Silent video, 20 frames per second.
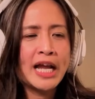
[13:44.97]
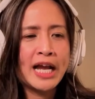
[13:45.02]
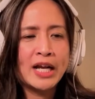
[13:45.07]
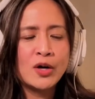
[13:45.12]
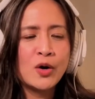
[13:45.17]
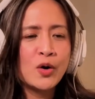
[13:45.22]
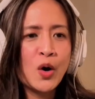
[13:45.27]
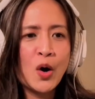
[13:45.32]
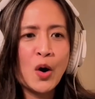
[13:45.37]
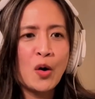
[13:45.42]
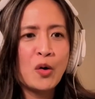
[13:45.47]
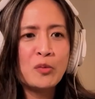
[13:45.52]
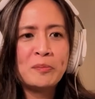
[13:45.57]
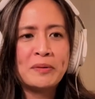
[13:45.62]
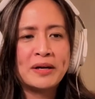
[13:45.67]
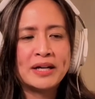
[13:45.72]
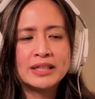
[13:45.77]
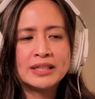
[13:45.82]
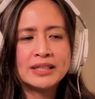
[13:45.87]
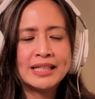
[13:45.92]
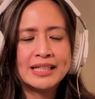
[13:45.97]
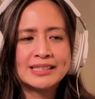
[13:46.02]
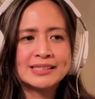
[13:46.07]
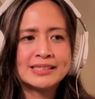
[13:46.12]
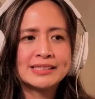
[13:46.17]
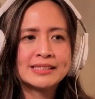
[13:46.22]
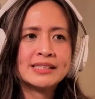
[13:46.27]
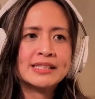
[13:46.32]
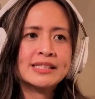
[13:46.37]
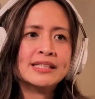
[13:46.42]
I don't know, but
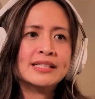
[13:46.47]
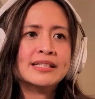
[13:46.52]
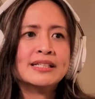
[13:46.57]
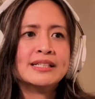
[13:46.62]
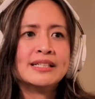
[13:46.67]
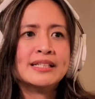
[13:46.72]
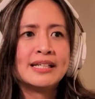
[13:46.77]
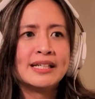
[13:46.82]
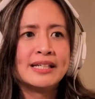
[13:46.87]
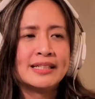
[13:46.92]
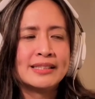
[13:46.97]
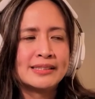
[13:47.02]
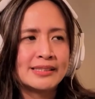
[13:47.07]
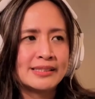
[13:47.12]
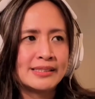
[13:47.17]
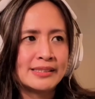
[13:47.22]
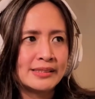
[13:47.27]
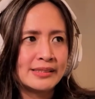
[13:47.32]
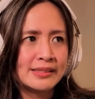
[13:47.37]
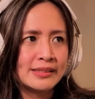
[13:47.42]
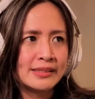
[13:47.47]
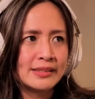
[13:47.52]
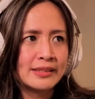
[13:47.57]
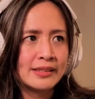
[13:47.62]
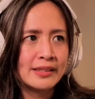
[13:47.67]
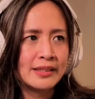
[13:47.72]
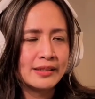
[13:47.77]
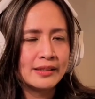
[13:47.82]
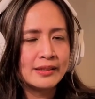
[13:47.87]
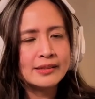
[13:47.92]
it's an
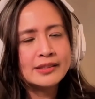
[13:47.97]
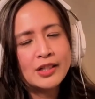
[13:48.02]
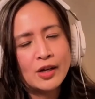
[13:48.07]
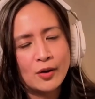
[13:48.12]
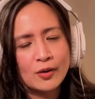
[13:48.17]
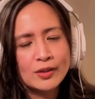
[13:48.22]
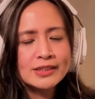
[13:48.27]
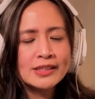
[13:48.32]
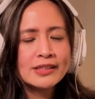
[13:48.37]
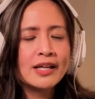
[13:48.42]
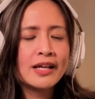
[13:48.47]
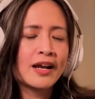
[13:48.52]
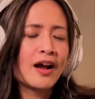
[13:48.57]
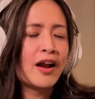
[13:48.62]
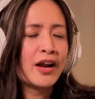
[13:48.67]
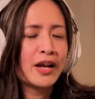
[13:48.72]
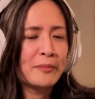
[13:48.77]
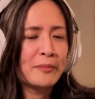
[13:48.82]
iconic